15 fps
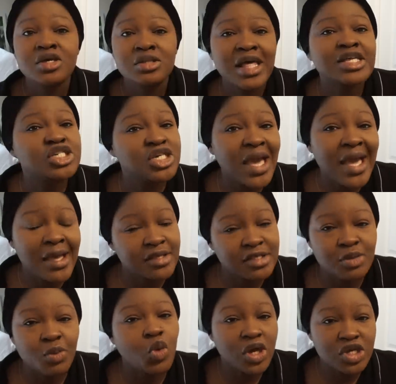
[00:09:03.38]
Like, she asked
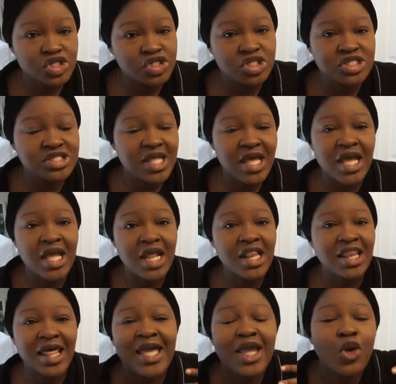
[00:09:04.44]
some questions that,
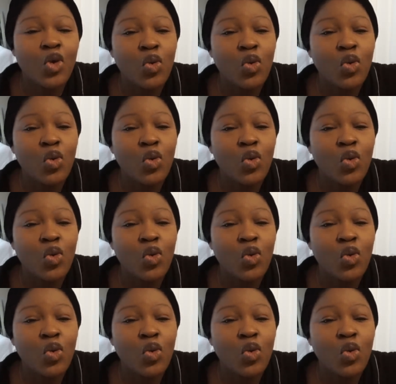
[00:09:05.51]
like,